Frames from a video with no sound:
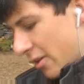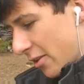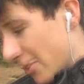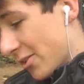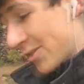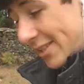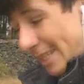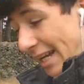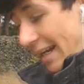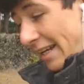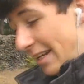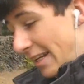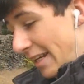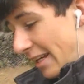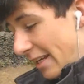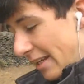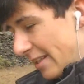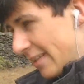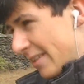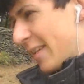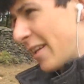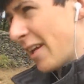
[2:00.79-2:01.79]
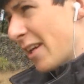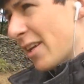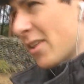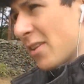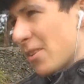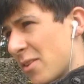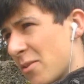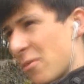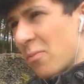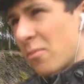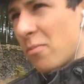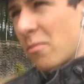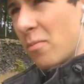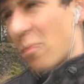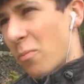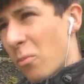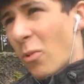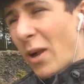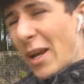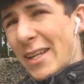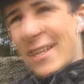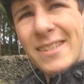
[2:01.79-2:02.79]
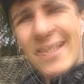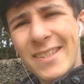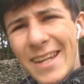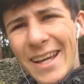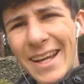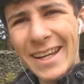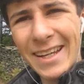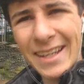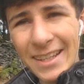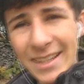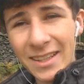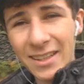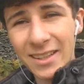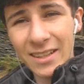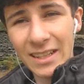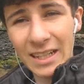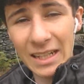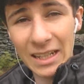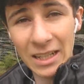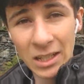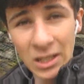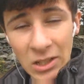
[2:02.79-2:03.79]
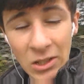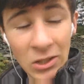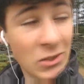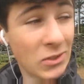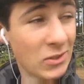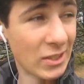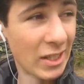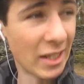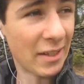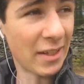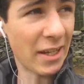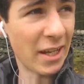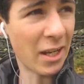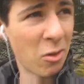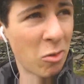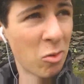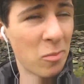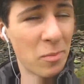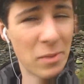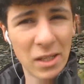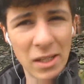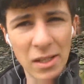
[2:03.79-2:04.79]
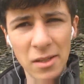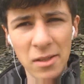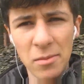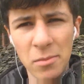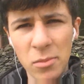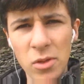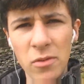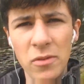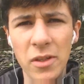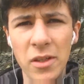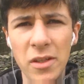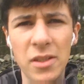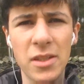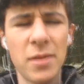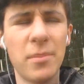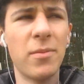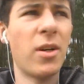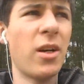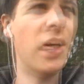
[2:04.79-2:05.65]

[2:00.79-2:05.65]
On Saturday, today is Wednesday, on Saturday I will be moved into